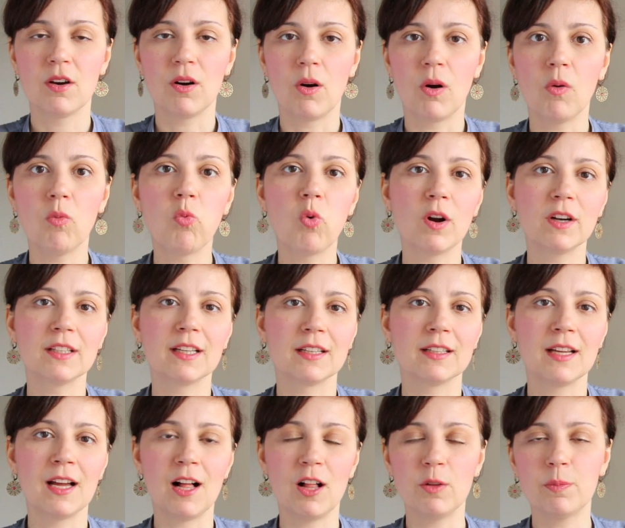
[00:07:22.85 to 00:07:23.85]
Or what can
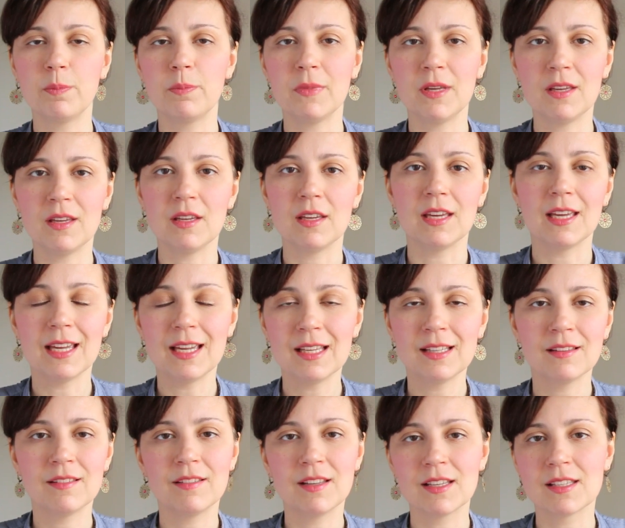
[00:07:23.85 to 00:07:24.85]
help me
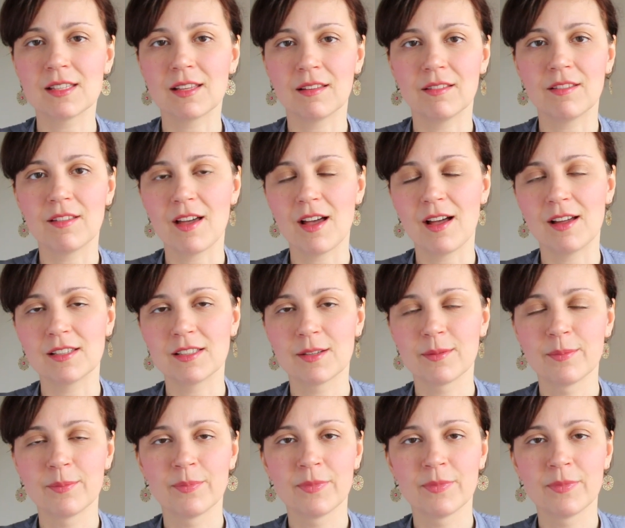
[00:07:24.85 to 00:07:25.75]
in this and that.